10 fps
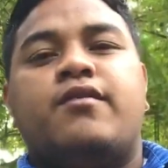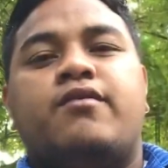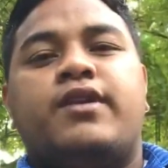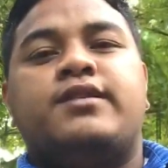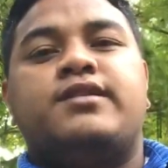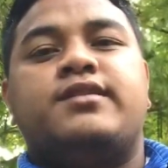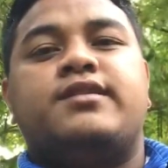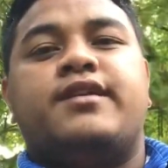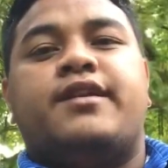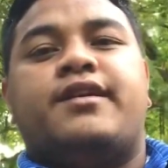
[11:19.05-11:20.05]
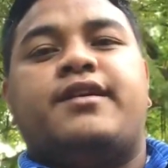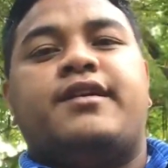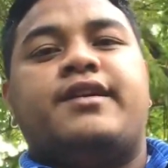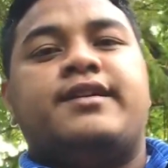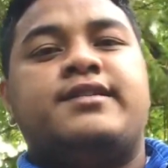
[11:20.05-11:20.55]
writing their
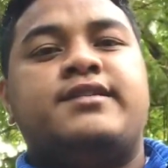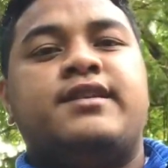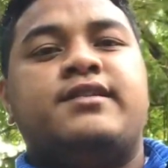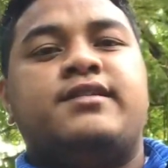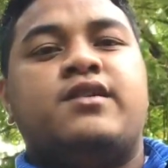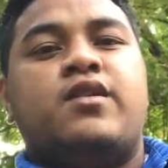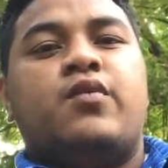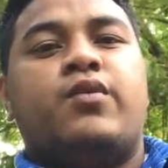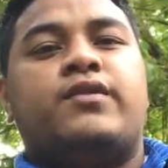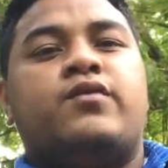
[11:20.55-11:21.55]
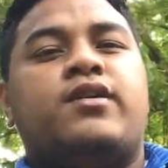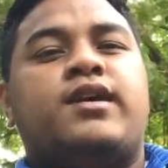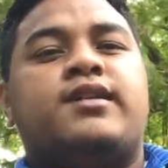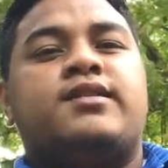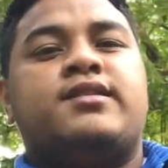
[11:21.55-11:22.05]
essays, with
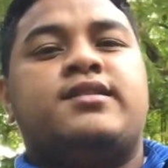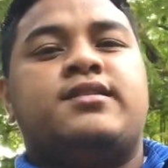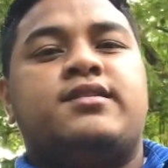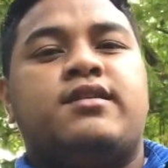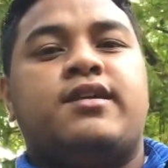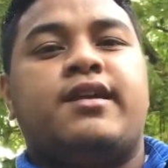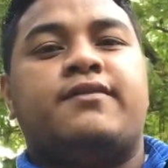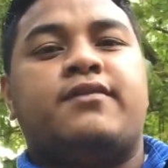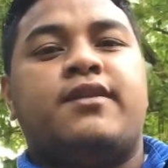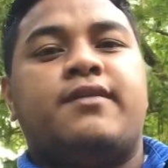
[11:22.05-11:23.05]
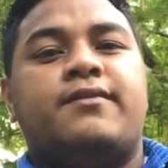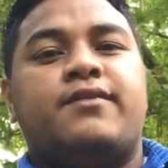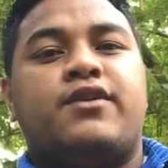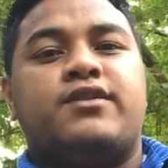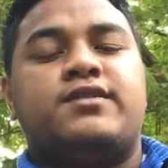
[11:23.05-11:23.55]
others have
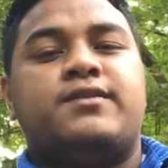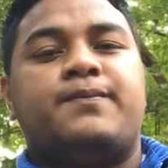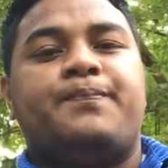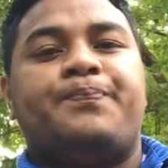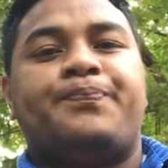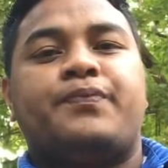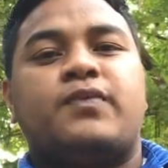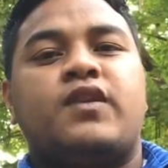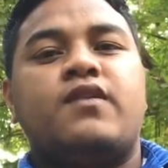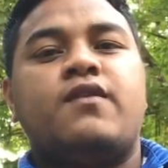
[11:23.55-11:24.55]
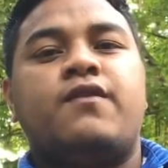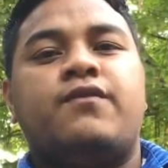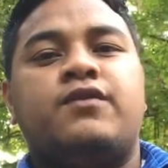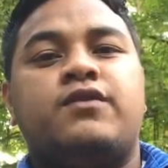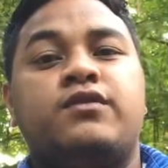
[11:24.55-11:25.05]
not. For
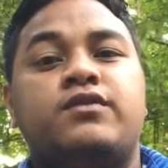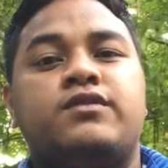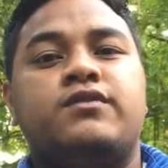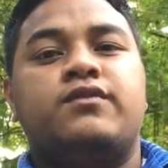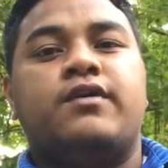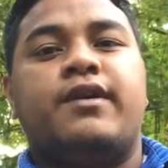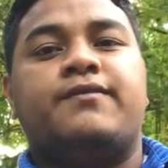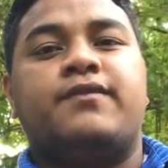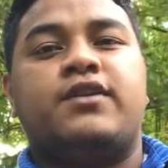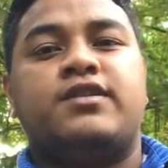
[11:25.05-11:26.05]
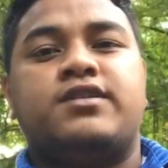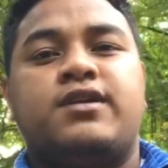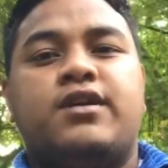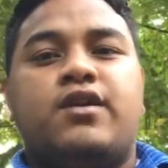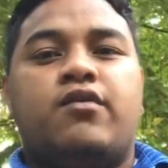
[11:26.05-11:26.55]
those who have not,
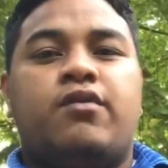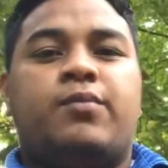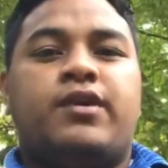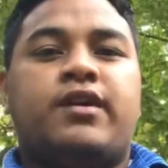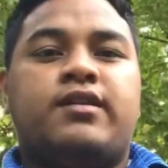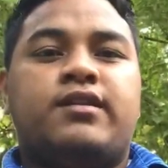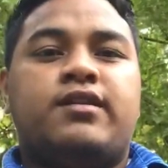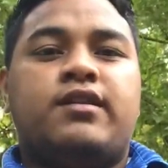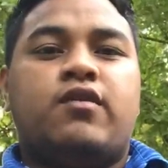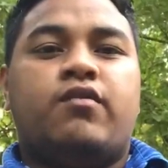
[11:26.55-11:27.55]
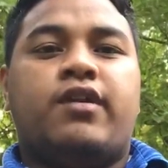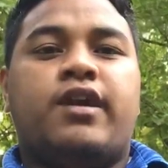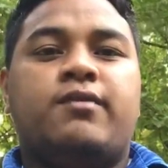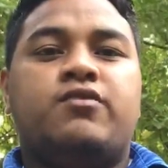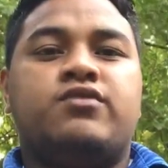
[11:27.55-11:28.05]
we
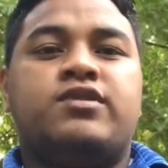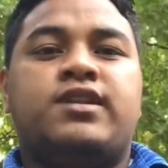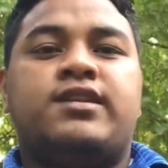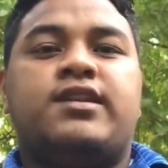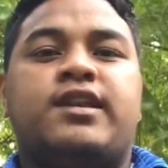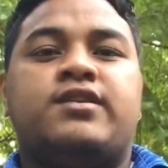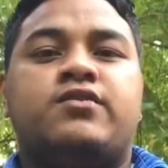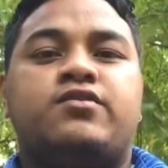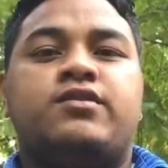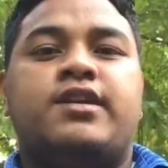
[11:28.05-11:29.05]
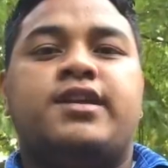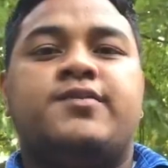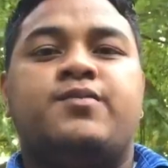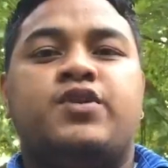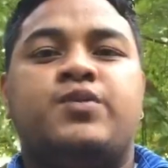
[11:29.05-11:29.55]
aim to start as soon as
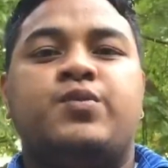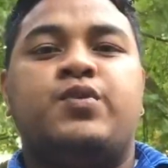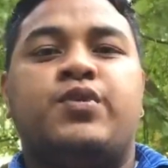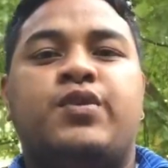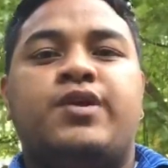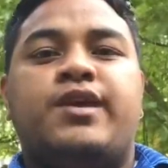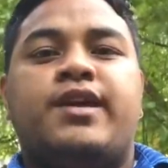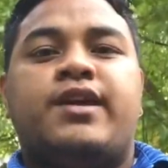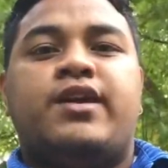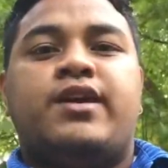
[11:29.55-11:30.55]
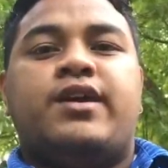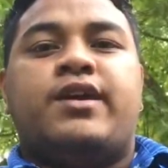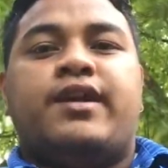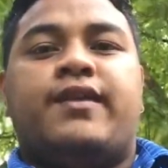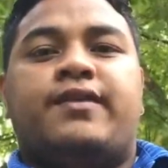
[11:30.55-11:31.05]
possible
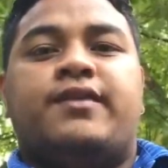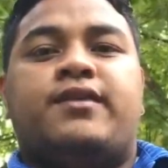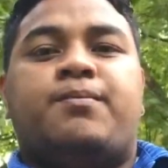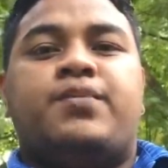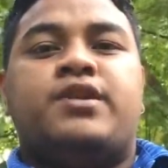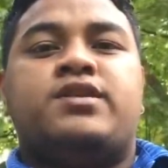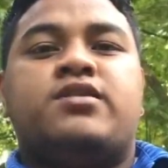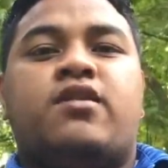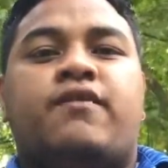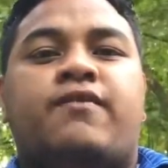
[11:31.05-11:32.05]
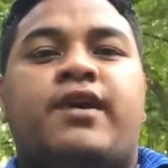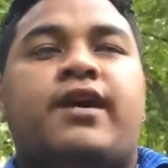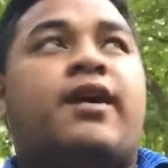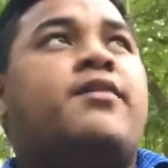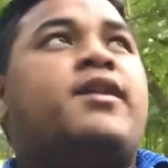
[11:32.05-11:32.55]
and the best of
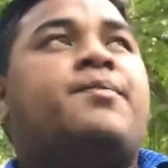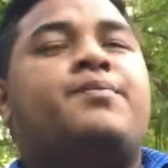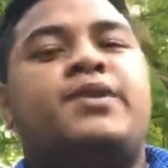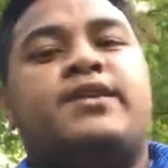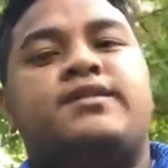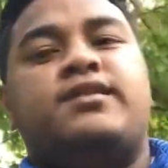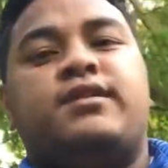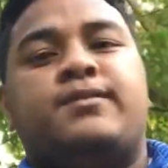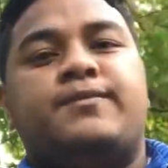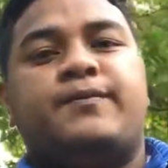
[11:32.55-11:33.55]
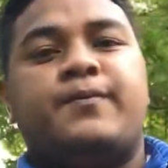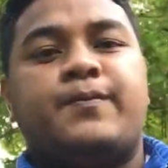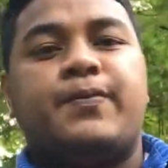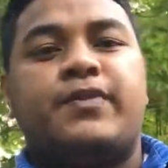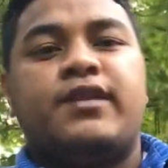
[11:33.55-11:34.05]
our ability.
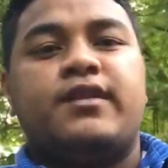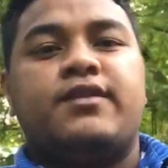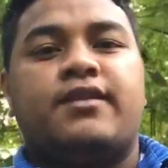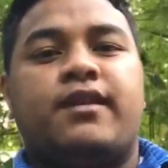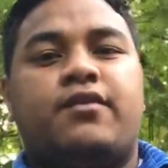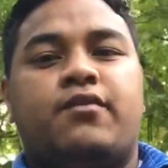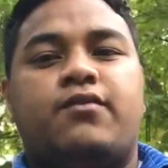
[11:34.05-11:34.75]
Thank you.